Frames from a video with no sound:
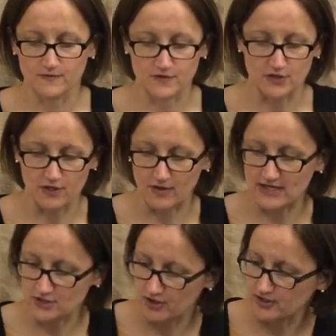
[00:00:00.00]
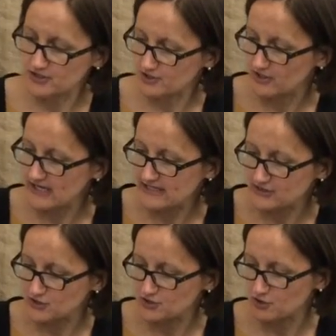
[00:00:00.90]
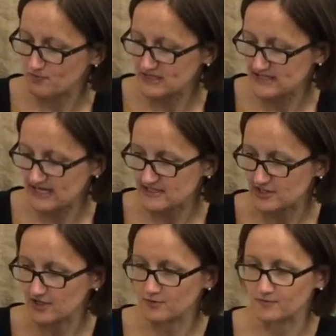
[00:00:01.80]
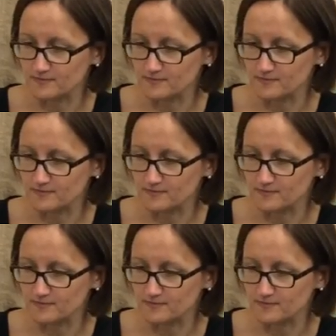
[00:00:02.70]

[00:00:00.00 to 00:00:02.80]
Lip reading: So our title is Supertato.